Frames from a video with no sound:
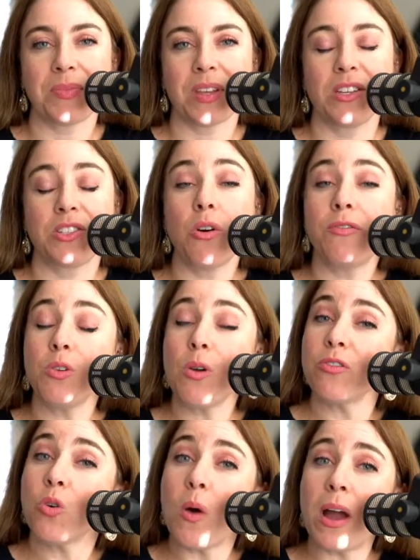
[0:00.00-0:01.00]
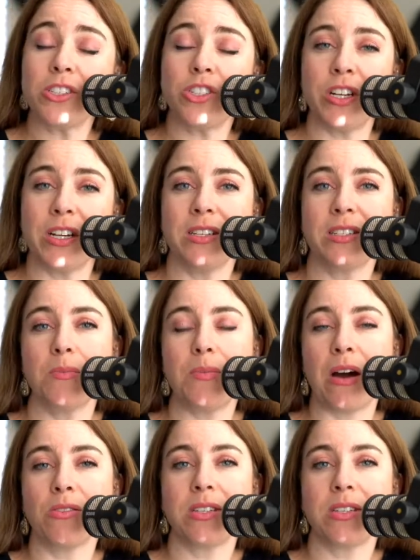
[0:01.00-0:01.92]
So if you have questions about